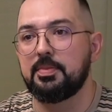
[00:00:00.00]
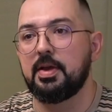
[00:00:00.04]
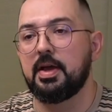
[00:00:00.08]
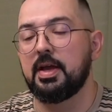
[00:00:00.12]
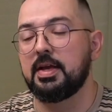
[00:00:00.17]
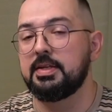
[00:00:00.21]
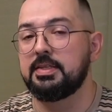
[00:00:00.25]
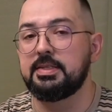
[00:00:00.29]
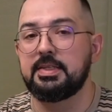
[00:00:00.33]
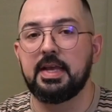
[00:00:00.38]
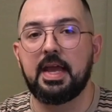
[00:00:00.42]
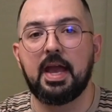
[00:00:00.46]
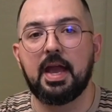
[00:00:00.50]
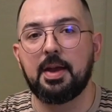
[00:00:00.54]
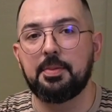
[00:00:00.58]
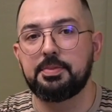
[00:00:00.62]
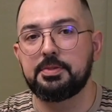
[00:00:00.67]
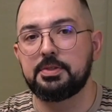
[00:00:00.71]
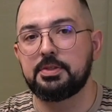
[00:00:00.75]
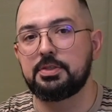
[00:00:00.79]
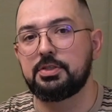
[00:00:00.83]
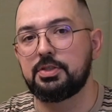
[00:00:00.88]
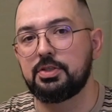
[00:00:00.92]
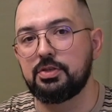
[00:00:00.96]

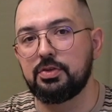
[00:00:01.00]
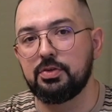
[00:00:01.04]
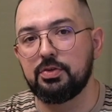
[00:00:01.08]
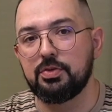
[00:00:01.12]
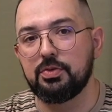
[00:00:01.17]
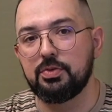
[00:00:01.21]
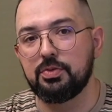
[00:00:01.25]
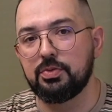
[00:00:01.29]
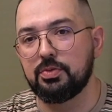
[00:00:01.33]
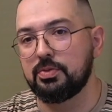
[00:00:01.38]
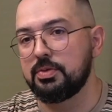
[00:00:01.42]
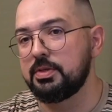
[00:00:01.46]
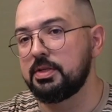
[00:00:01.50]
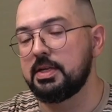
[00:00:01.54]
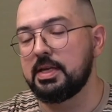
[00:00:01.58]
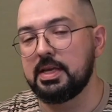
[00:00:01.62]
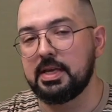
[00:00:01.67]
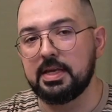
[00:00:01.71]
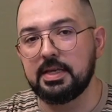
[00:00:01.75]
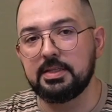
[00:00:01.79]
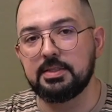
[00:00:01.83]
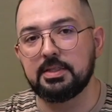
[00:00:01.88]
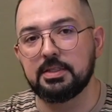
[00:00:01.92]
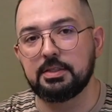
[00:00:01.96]
adapt to
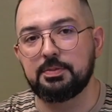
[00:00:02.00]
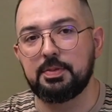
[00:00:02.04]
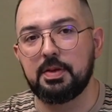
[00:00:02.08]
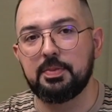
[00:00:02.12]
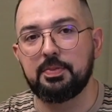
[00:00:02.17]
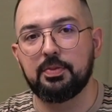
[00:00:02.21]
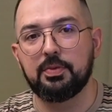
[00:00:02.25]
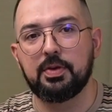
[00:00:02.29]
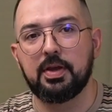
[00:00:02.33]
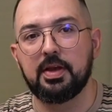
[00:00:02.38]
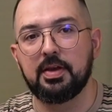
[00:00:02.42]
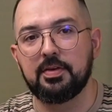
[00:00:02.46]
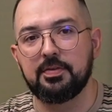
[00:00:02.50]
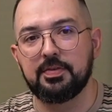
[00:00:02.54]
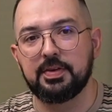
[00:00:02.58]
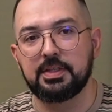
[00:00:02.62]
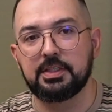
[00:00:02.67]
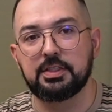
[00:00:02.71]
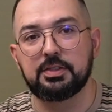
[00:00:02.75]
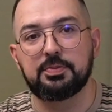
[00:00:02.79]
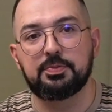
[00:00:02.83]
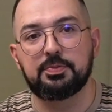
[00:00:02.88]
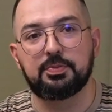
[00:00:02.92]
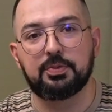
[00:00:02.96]
needs as people have
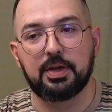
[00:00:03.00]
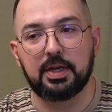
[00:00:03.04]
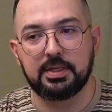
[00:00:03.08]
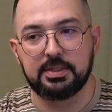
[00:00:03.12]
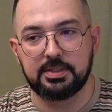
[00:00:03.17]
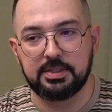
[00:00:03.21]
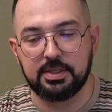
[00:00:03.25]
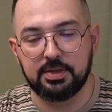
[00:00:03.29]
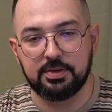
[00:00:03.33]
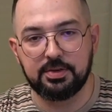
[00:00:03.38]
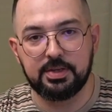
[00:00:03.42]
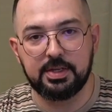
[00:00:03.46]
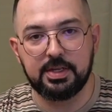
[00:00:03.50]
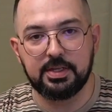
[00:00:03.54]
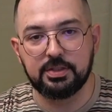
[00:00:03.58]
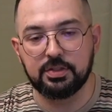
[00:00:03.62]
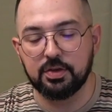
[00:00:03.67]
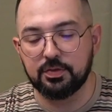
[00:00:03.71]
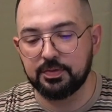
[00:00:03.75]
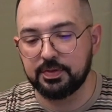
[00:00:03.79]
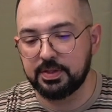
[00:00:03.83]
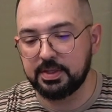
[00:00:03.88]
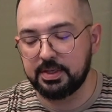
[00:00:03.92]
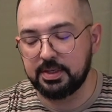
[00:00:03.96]
expressed their needs
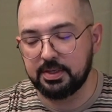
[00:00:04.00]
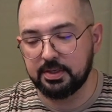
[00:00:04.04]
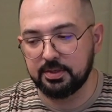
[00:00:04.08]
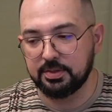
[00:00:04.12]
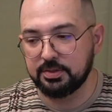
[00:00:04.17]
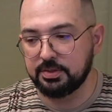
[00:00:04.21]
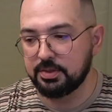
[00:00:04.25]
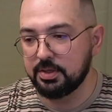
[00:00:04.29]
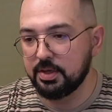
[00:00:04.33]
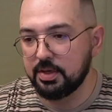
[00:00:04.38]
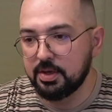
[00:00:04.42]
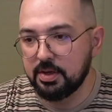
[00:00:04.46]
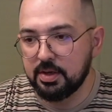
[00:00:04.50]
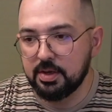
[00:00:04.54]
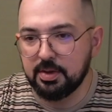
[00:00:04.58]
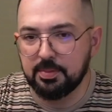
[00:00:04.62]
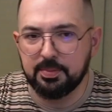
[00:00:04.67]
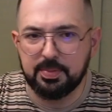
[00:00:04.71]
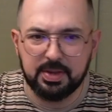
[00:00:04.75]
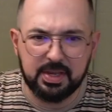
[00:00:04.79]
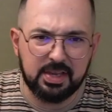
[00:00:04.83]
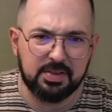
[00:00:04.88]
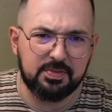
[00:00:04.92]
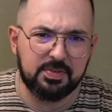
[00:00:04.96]
over the years.
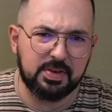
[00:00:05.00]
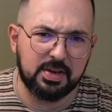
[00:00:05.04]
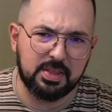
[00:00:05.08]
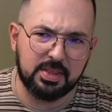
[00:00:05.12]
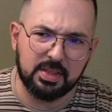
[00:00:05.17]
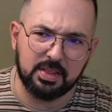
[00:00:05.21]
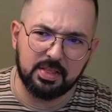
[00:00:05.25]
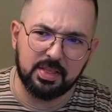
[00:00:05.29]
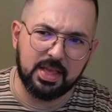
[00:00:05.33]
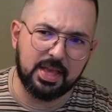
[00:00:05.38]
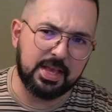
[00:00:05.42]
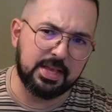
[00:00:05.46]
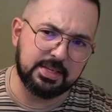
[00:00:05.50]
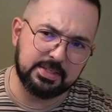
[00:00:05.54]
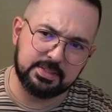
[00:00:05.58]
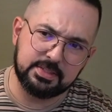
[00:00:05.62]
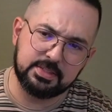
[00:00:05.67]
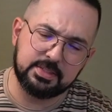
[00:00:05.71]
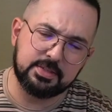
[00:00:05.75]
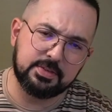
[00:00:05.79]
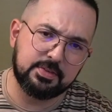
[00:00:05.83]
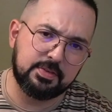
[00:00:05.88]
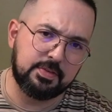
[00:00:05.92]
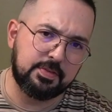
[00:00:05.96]
But even in the
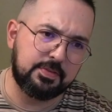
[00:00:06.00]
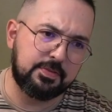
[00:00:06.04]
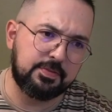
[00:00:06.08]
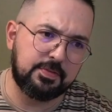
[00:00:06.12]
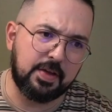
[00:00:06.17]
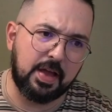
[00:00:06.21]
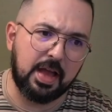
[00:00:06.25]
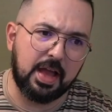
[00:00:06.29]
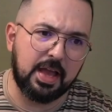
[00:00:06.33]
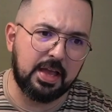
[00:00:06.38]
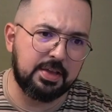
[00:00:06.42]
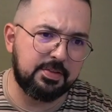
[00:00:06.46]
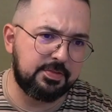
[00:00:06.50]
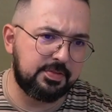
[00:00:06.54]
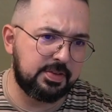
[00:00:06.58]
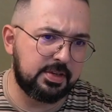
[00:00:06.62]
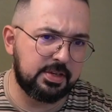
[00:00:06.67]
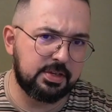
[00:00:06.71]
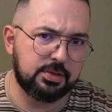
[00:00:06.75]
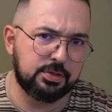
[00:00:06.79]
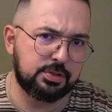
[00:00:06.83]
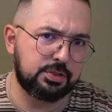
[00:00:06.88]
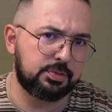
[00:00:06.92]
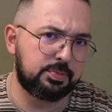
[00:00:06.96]
last 5
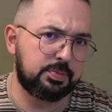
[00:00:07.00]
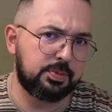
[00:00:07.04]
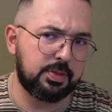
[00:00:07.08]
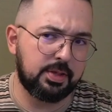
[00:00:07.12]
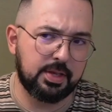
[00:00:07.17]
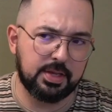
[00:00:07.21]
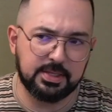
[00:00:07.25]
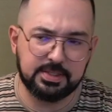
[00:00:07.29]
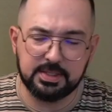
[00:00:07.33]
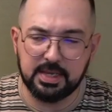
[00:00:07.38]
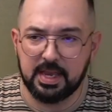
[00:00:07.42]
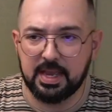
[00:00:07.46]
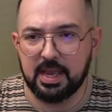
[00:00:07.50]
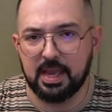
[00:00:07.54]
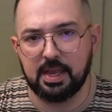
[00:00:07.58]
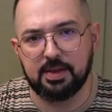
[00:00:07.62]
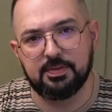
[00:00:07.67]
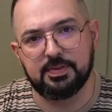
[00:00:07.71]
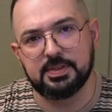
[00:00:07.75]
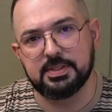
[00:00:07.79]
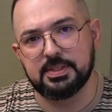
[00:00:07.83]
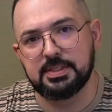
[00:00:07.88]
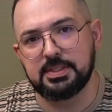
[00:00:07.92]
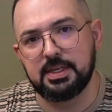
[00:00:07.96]
years plus, I
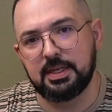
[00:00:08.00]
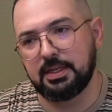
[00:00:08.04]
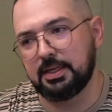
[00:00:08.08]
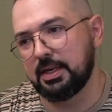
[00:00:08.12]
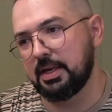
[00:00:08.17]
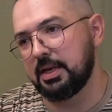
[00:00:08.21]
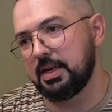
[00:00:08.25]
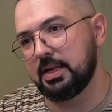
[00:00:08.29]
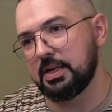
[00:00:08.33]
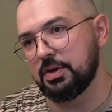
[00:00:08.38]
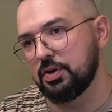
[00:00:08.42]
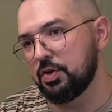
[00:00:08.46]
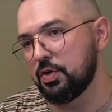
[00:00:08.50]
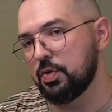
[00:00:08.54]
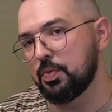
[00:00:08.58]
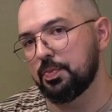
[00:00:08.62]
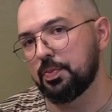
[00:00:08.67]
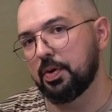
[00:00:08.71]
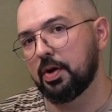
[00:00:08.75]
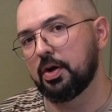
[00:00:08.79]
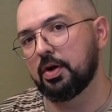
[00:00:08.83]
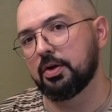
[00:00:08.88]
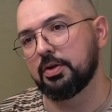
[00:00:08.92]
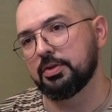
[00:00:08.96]
haven't seen any new
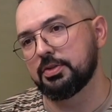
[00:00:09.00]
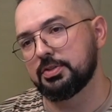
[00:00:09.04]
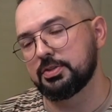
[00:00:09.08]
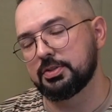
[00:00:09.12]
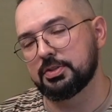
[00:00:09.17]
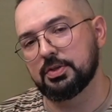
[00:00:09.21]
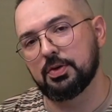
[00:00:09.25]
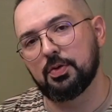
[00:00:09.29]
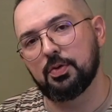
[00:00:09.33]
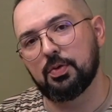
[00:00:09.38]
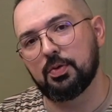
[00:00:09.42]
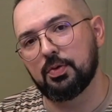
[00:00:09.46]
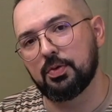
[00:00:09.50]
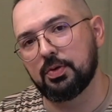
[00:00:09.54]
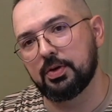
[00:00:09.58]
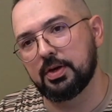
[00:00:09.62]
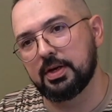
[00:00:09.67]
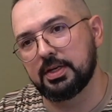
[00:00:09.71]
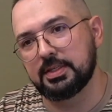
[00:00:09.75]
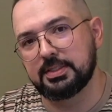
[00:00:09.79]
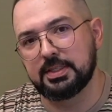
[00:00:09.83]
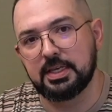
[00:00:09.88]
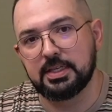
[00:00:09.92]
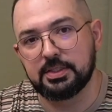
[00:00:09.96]
parts or
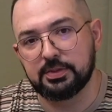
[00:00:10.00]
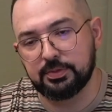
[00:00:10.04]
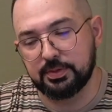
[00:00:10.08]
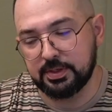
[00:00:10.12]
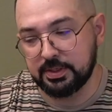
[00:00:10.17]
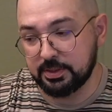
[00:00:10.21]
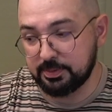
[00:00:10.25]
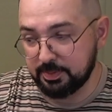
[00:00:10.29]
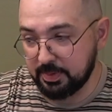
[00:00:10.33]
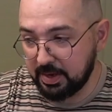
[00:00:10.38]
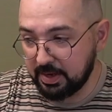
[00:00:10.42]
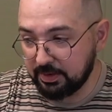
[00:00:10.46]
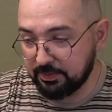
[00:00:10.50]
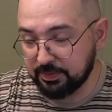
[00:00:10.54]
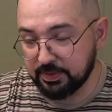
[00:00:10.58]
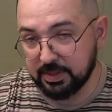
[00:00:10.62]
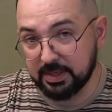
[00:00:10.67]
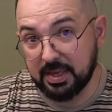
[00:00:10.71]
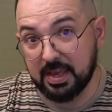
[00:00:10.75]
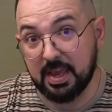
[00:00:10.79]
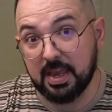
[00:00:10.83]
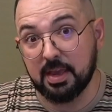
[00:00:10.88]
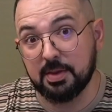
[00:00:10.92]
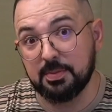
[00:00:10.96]
accessories made for the
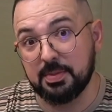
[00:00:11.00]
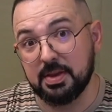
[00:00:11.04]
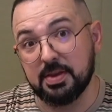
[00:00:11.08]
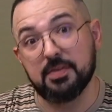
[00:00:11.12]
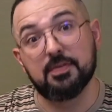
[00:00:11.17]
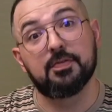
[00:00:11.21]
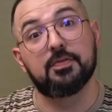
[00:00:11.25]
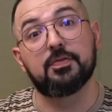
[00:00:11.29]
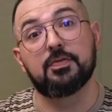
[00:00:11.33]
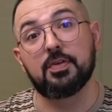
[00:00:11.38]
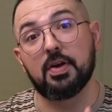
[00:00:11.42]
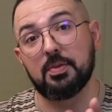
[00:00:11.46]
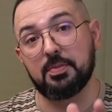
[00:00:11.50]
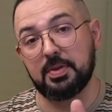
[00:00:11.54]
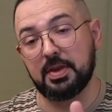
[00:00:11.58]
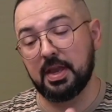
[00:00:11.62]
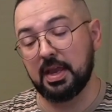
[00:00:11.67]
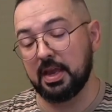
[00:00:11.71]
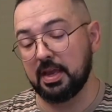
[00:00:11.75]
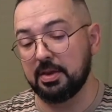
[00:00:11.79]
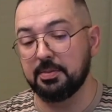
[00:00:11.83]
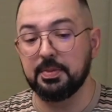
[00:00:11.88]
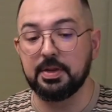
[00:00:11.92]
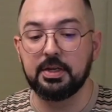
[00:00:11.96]
KME from
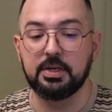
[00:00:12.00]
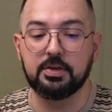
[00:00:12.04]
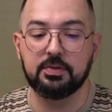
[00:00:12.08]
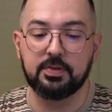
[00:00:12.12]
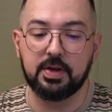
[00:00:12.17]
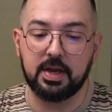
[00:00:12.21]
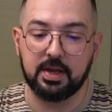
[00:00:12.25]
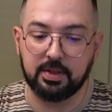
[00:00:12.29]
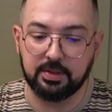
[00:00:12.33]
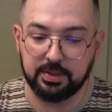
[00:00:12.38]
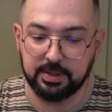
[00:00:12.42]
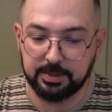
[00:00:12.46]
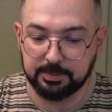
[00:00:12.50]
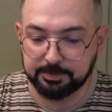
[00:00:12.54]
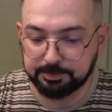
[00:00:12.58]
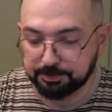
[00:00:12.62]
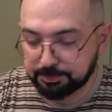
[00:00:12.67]
KME directly.